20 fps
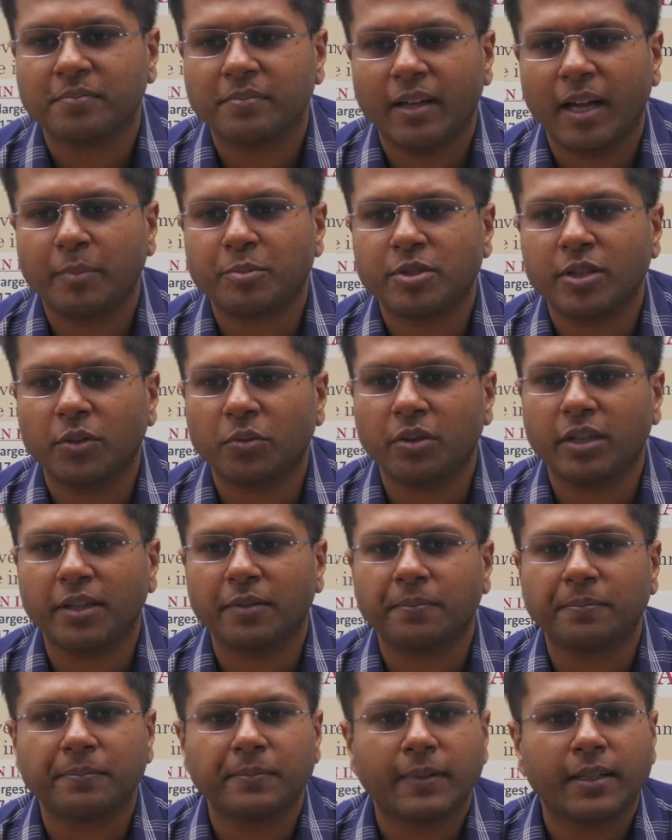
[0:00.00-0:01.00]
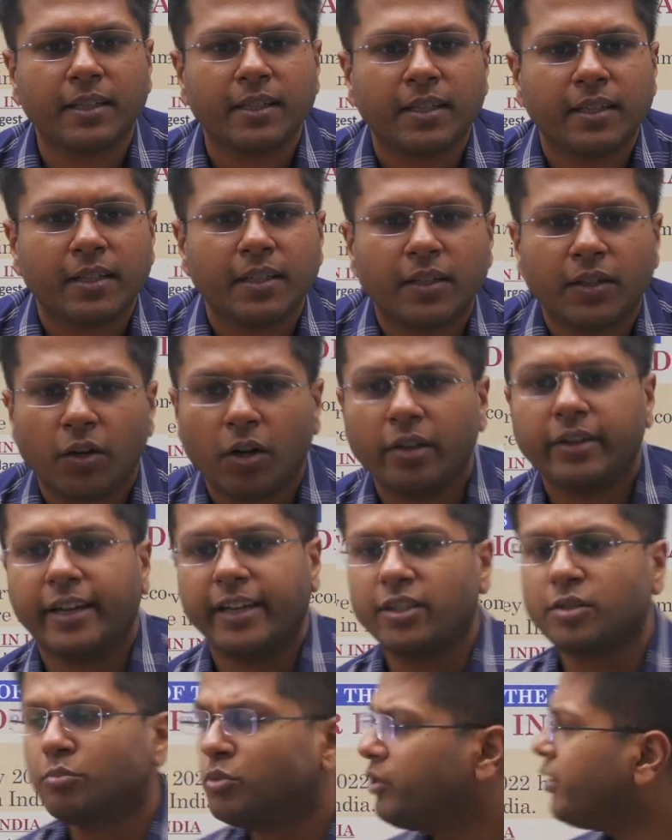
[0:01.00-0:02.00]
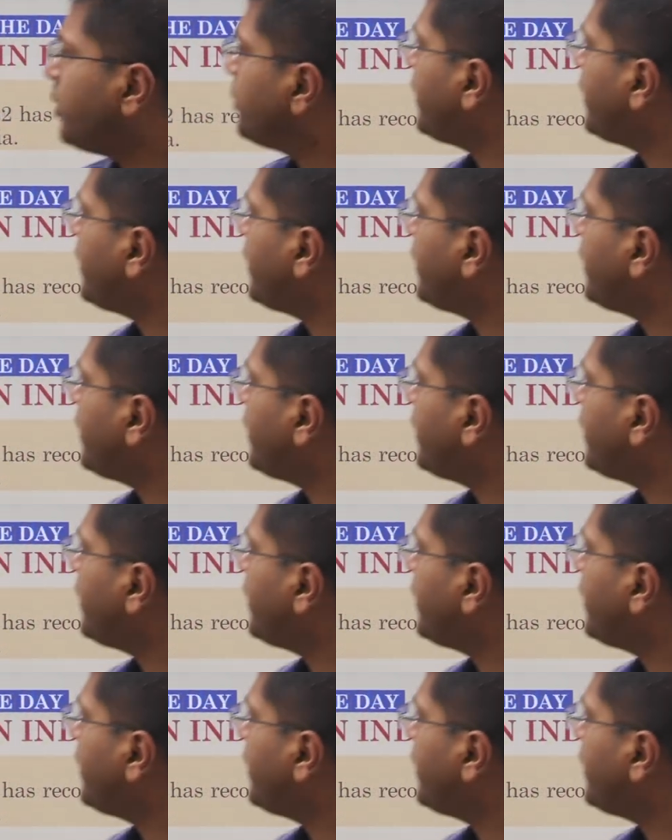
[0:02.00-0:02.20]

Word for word: Absolutely. All right, so moving